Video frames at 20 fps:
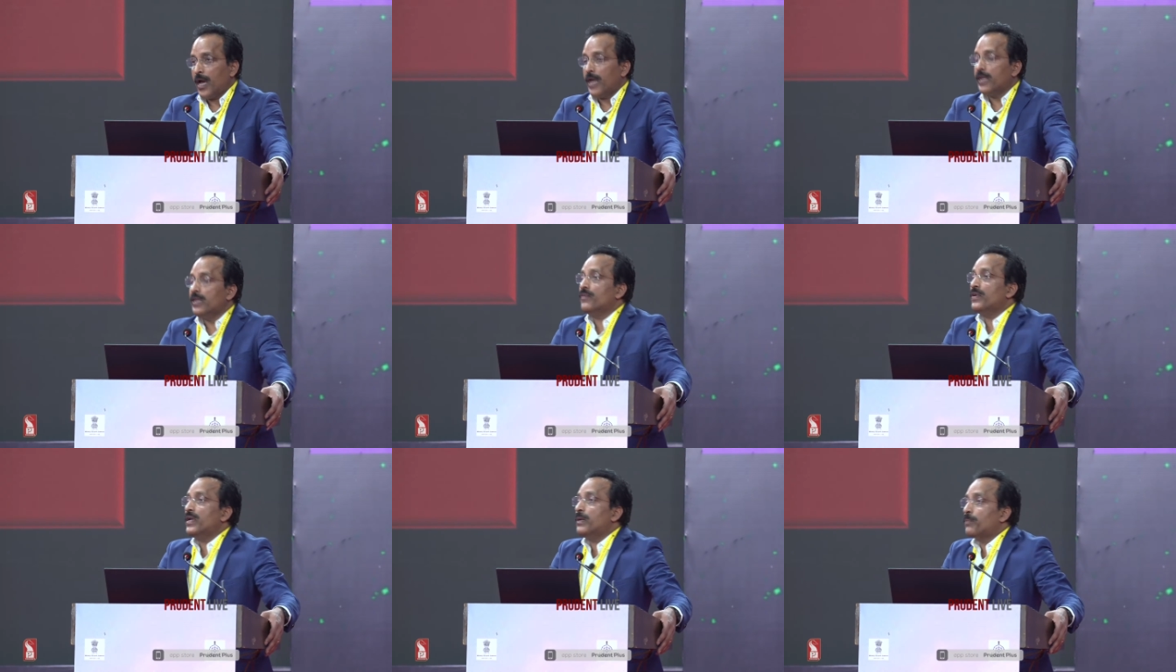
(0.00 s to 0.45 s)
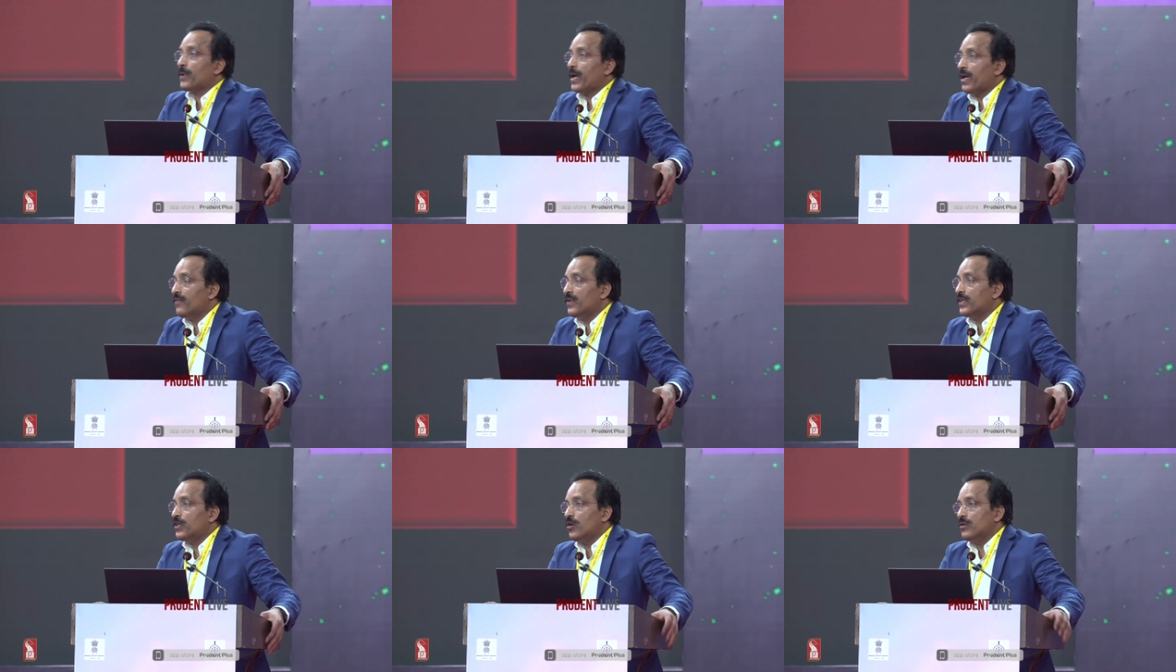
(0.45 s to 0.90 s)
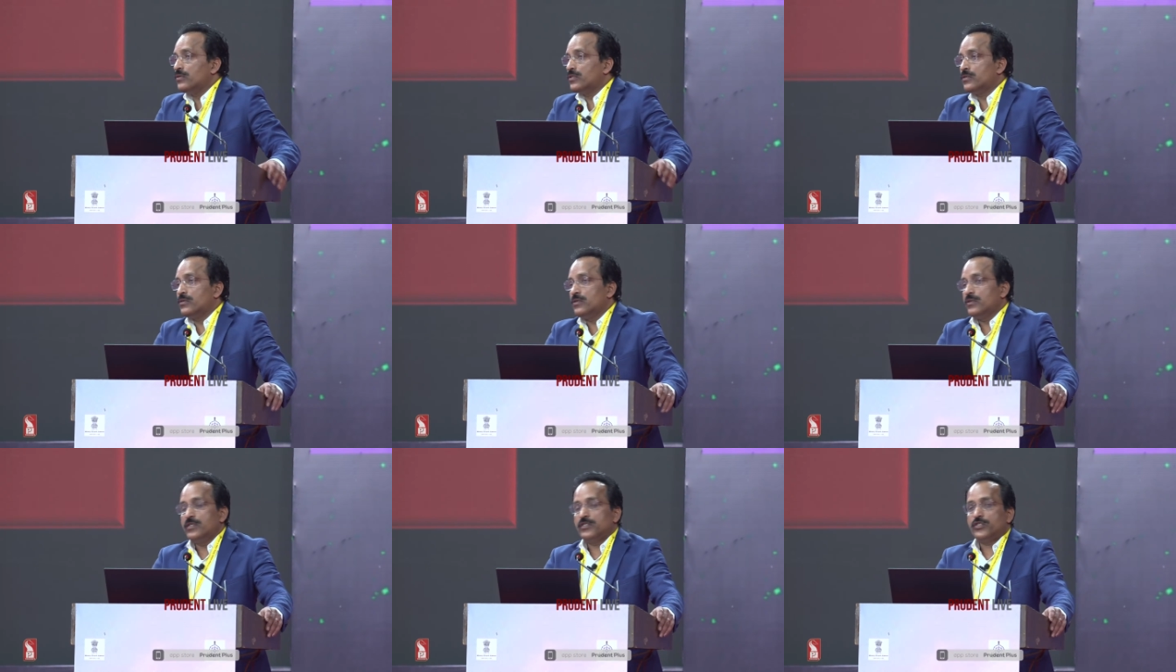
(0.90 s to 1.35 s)
And even in private
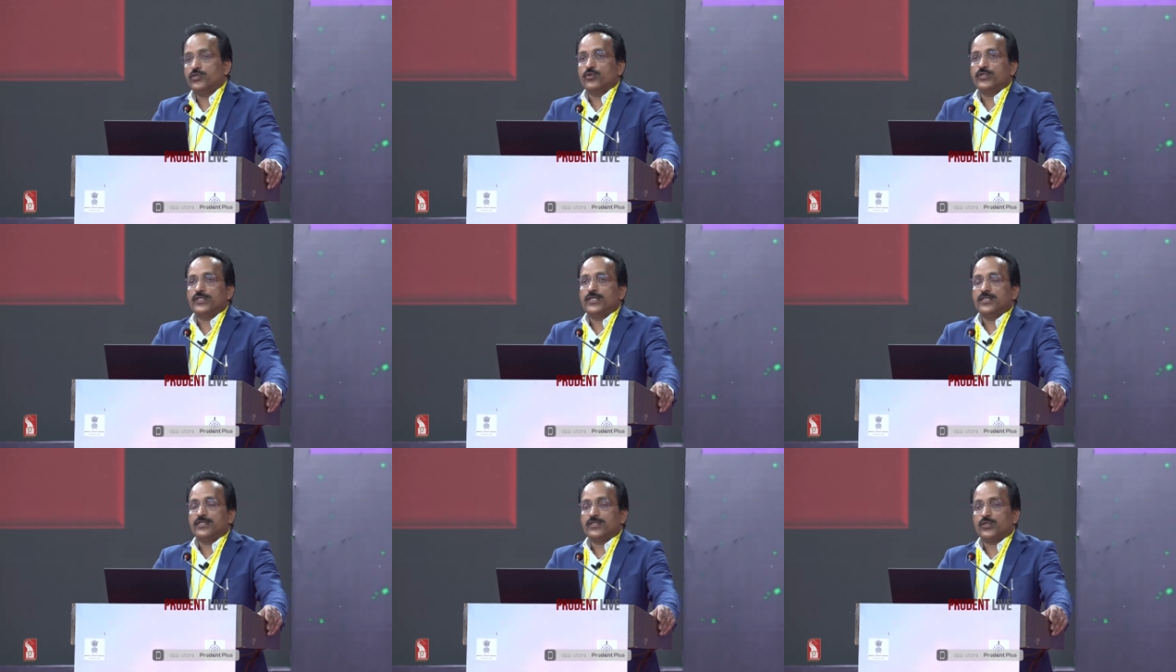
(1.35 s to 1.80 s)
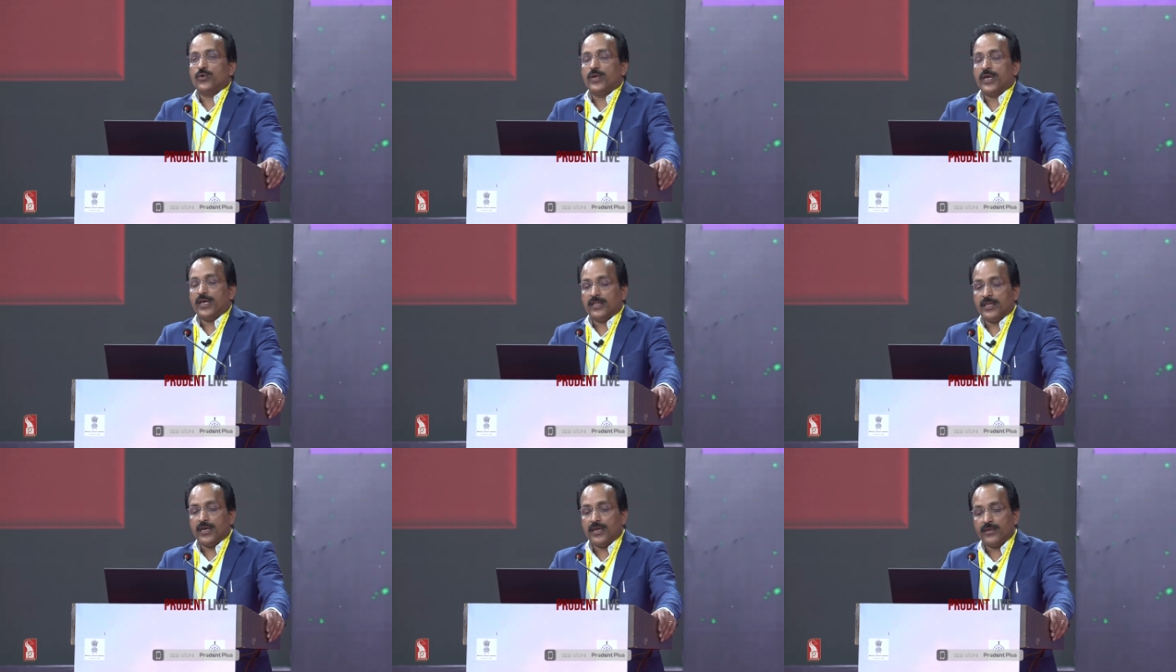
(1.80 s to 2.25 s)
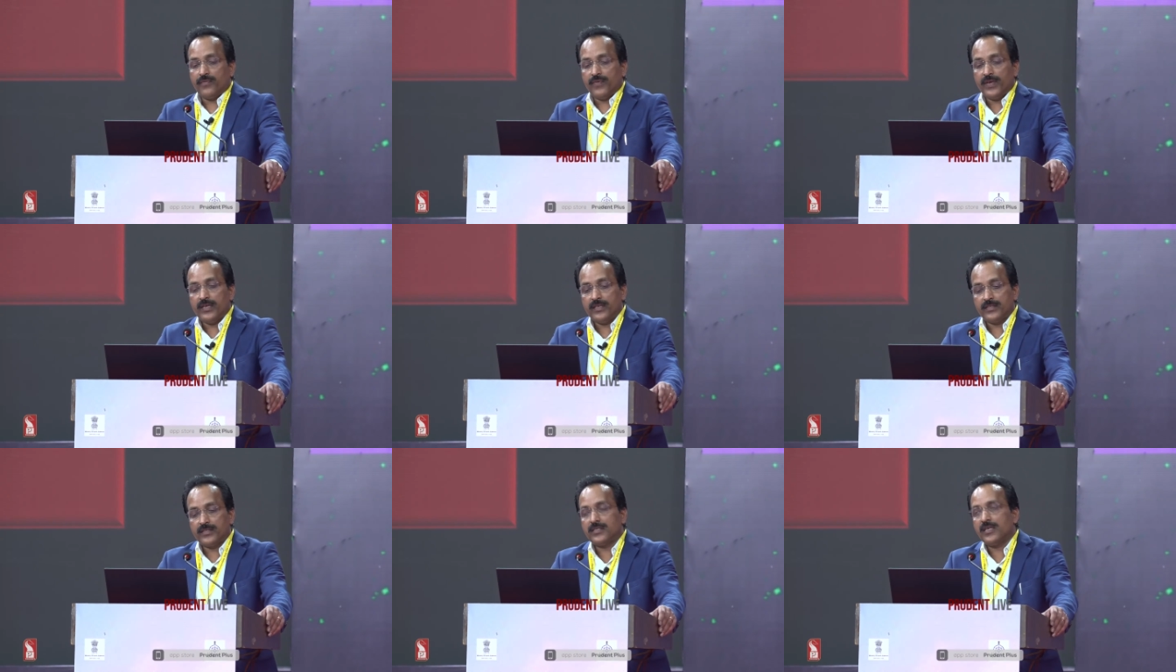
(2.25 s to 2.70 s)
institutions today that
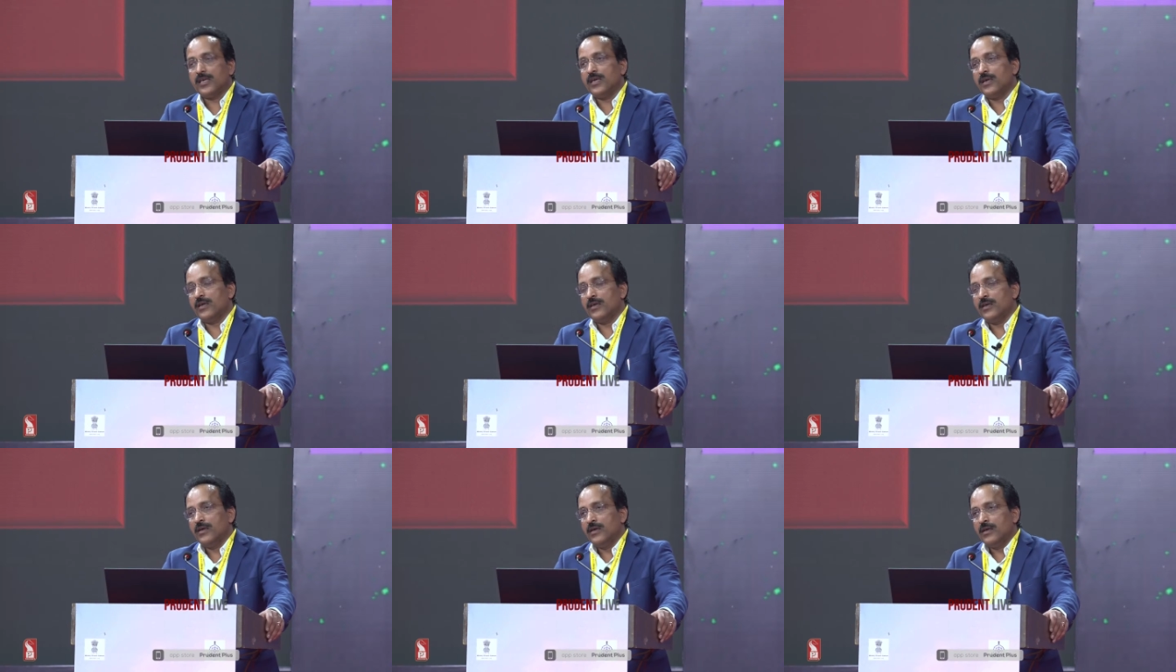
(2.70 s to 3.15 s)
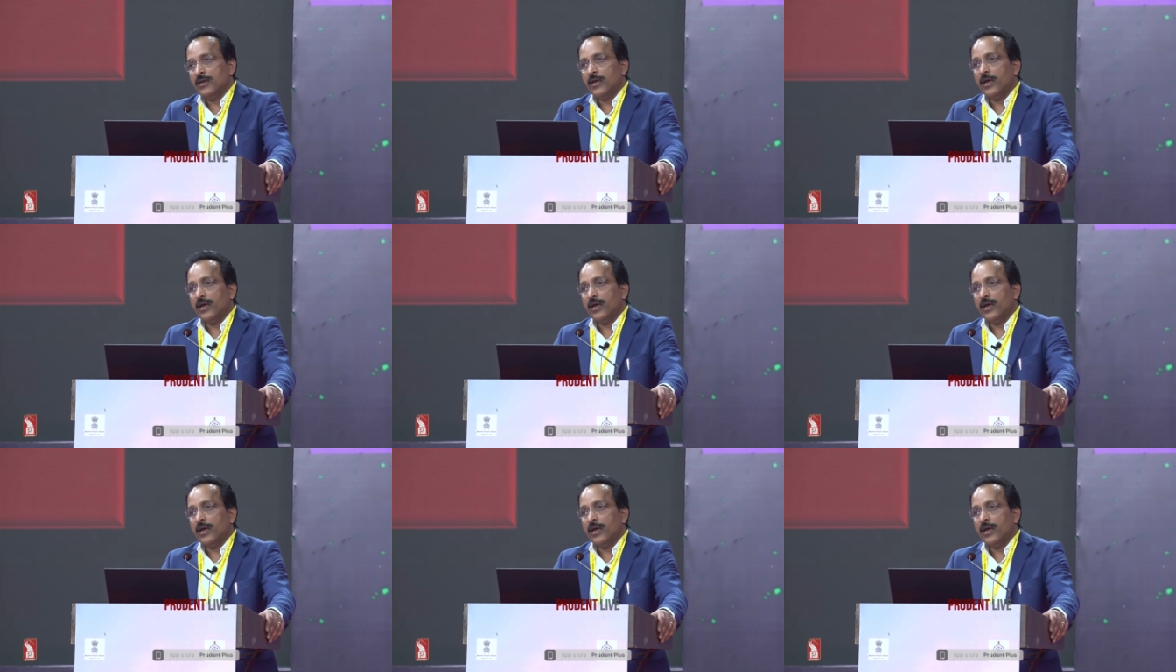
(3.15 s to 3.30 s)
we see